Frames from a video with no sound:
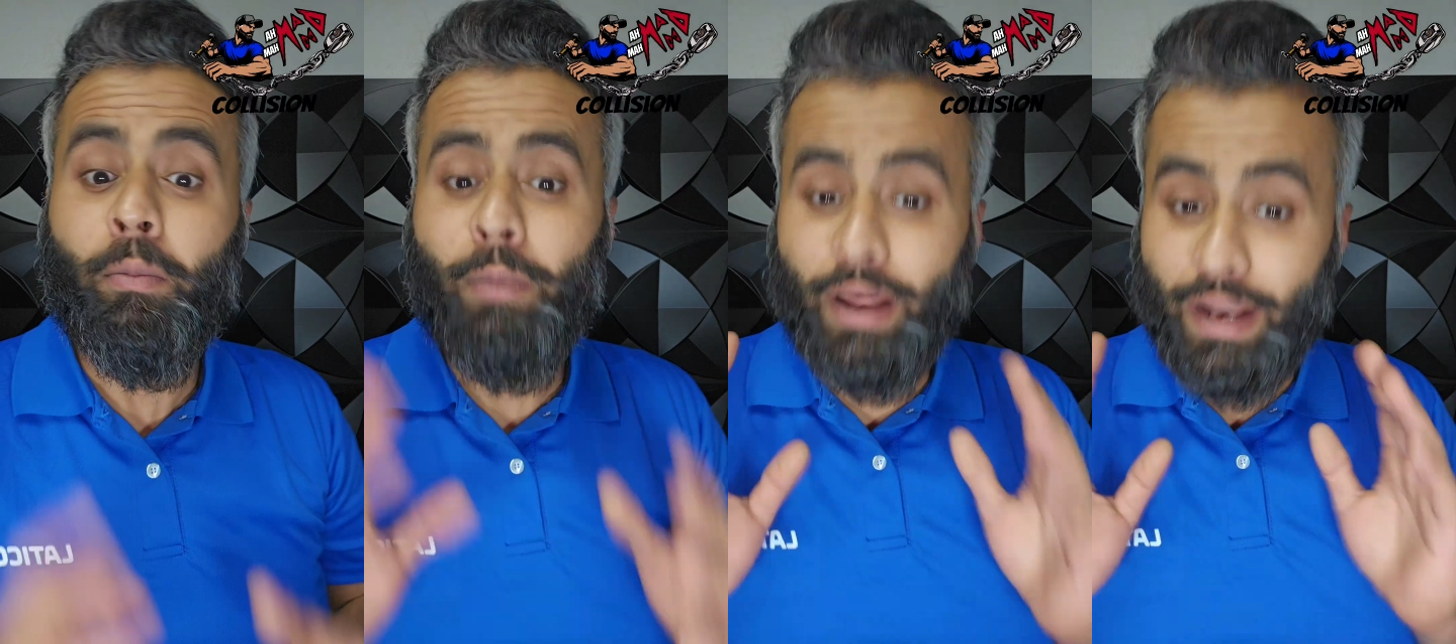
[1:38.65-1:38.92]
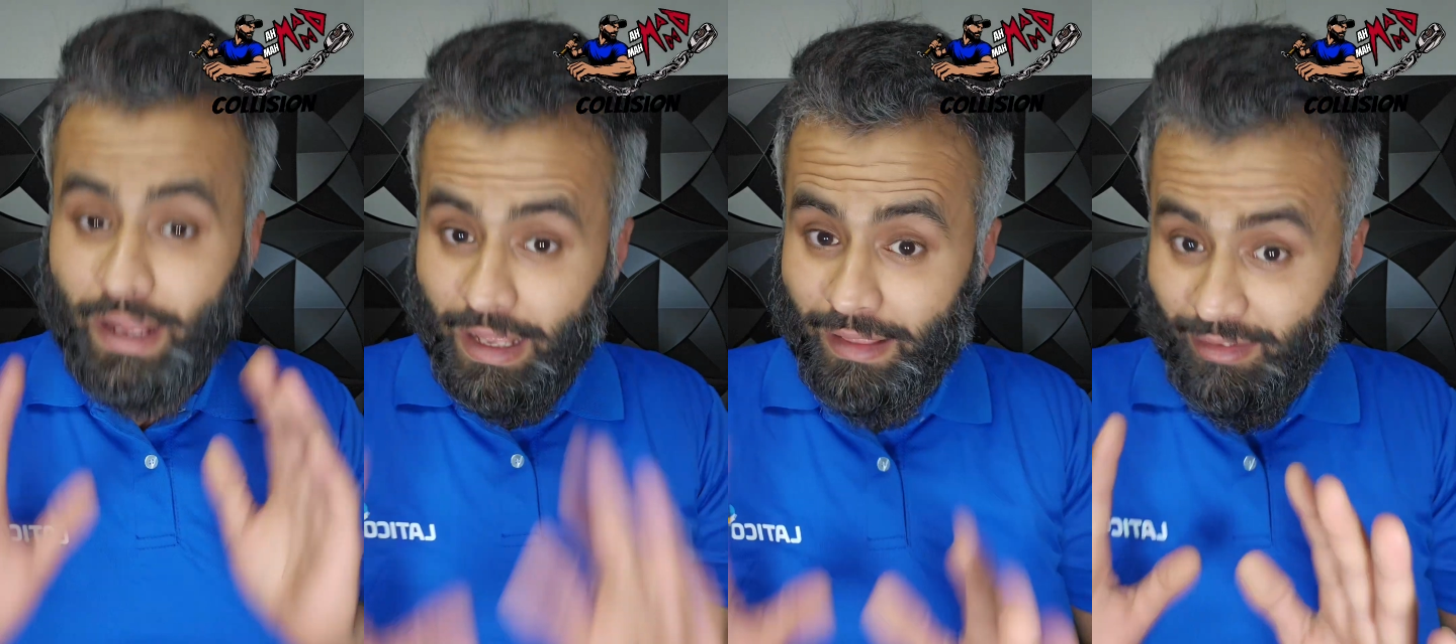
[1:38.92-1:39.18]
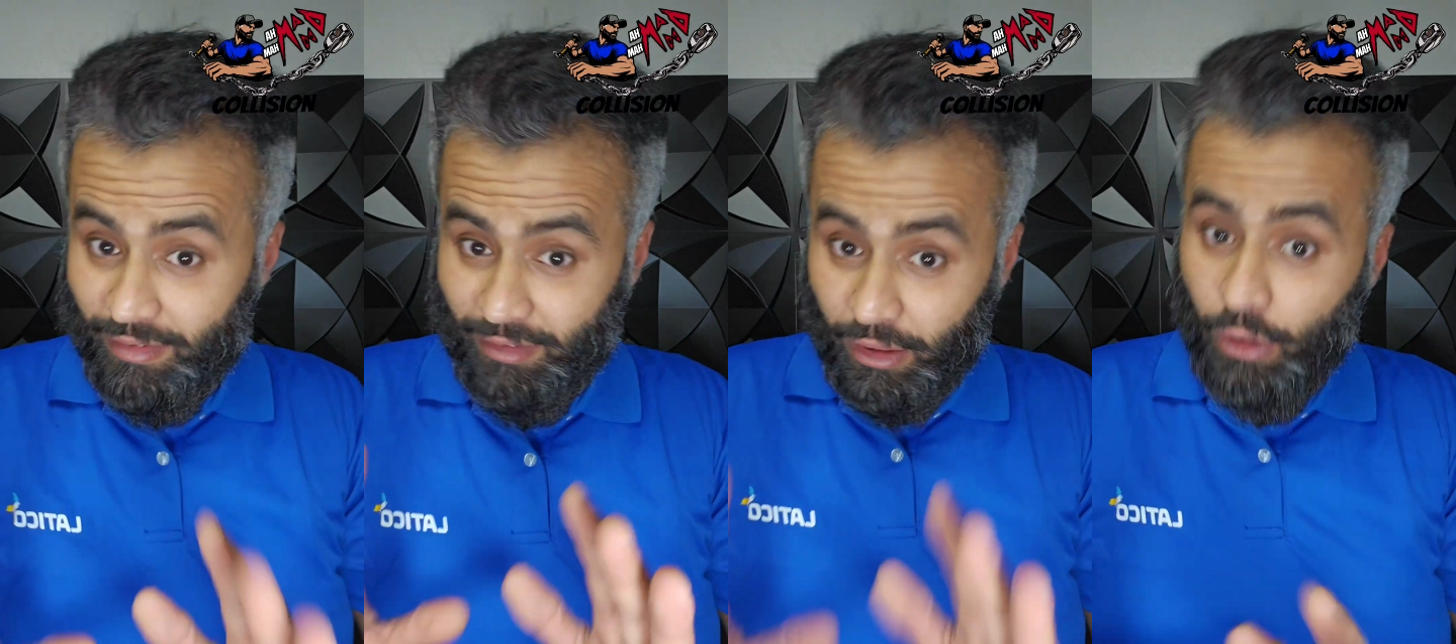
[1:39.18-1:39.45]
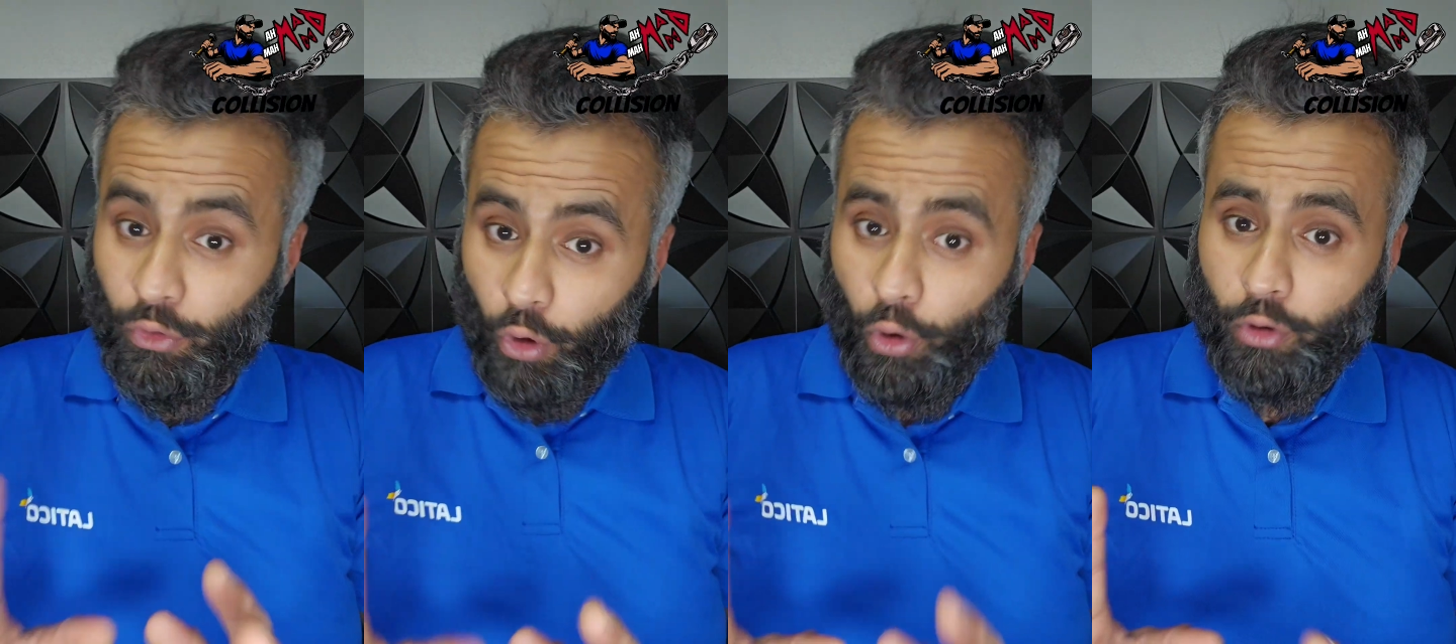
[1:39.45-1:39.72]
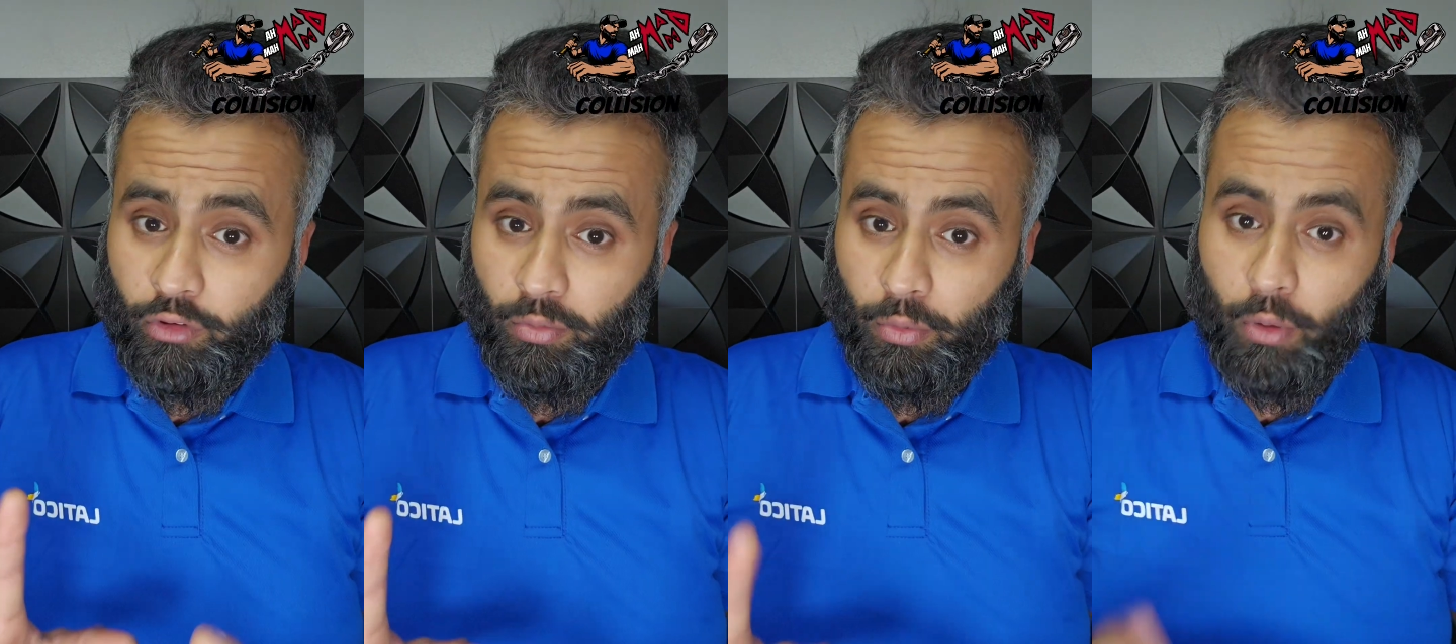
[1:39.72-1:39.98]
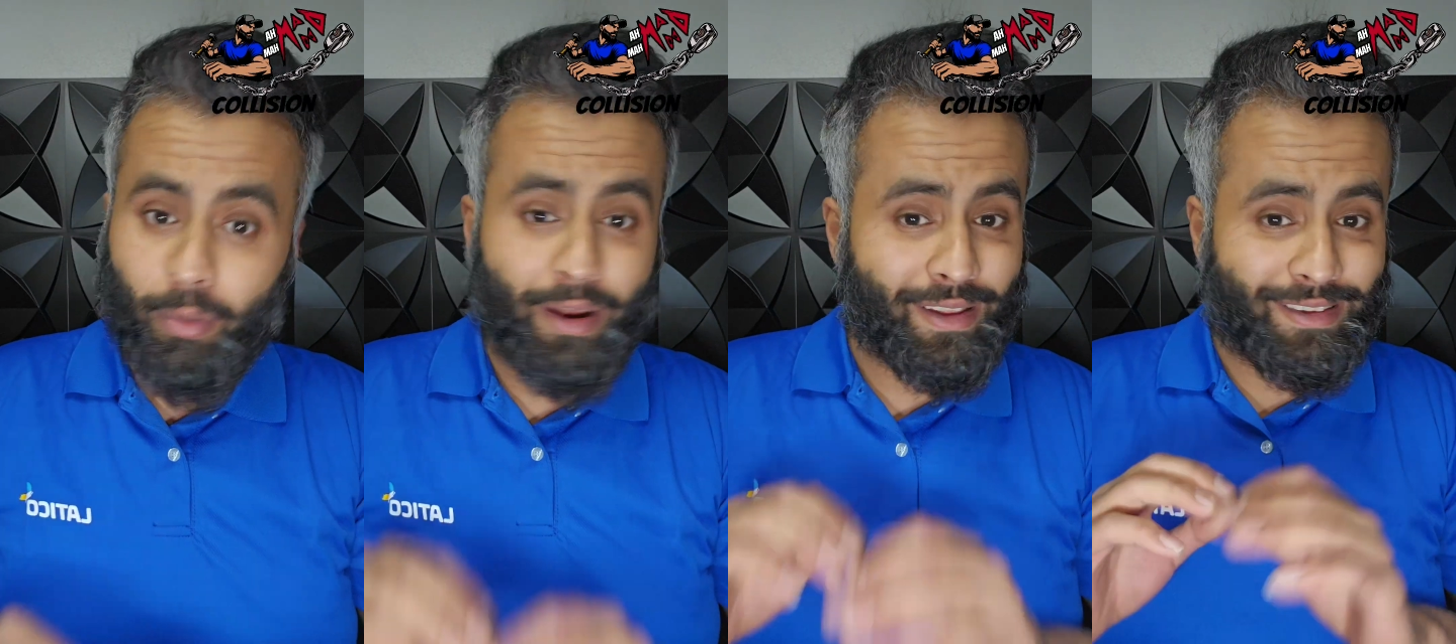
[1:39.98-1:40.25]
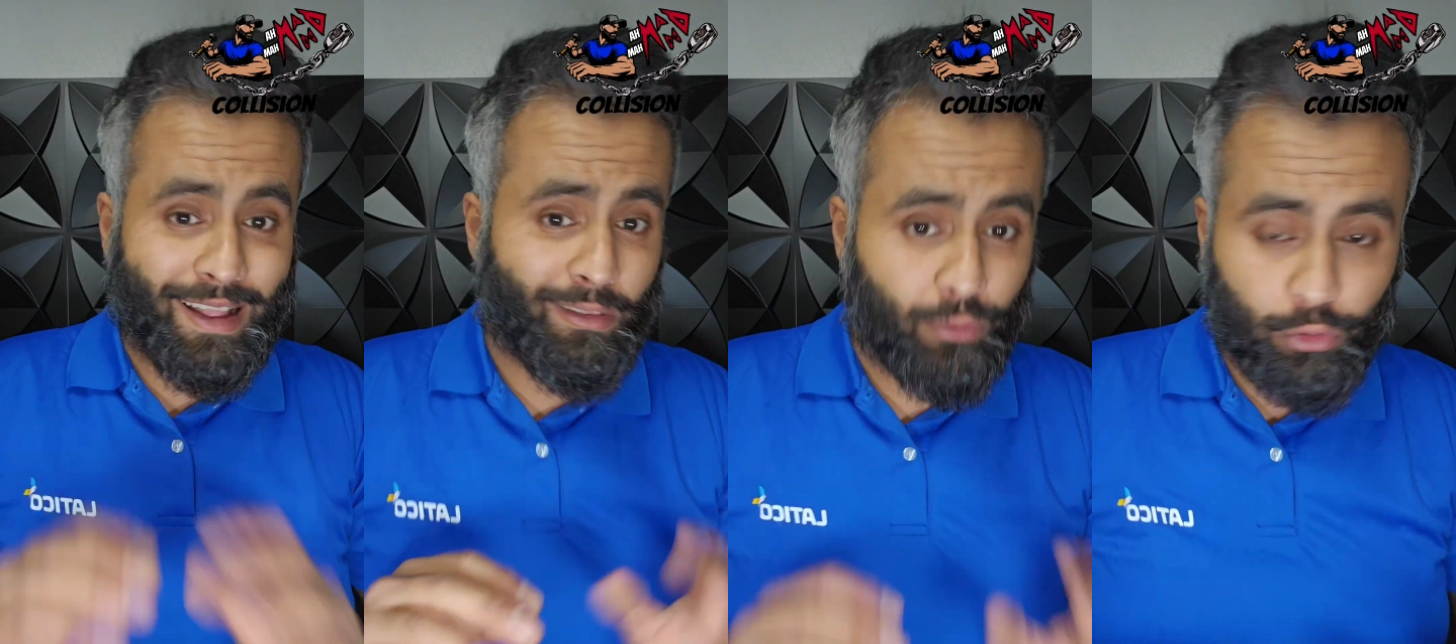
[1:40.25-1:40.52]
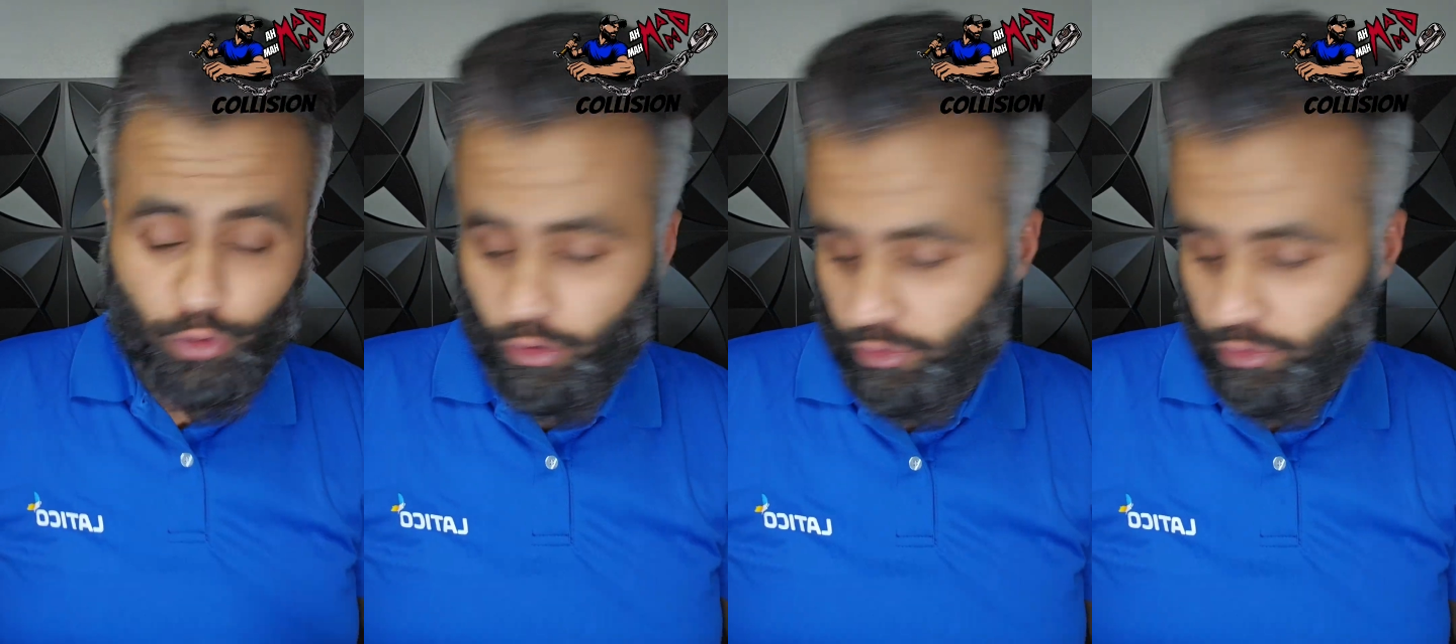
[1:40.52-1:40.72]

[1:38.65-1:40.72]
But it's still noticeable, but it's not too